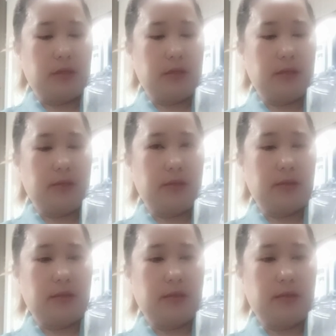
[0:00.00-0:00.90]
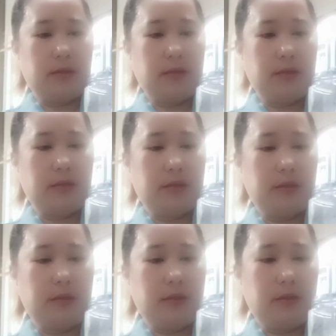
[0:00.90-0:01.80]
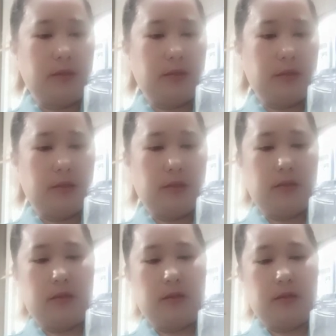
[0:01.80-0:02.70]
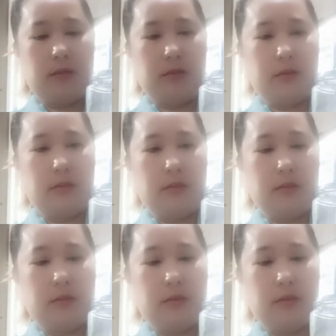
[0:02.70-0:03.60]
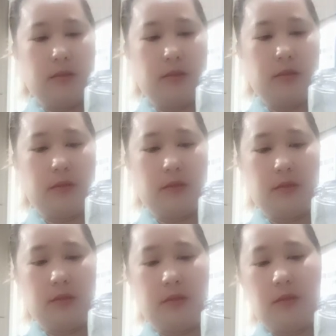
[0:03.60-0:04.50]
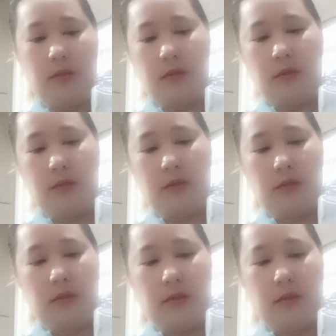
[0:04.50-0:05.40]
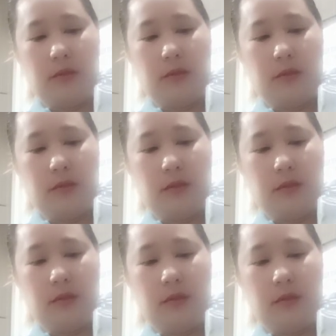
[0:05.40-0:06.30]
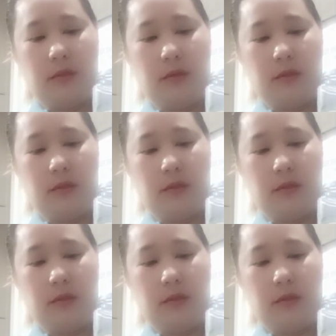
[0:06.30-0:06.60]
(silence)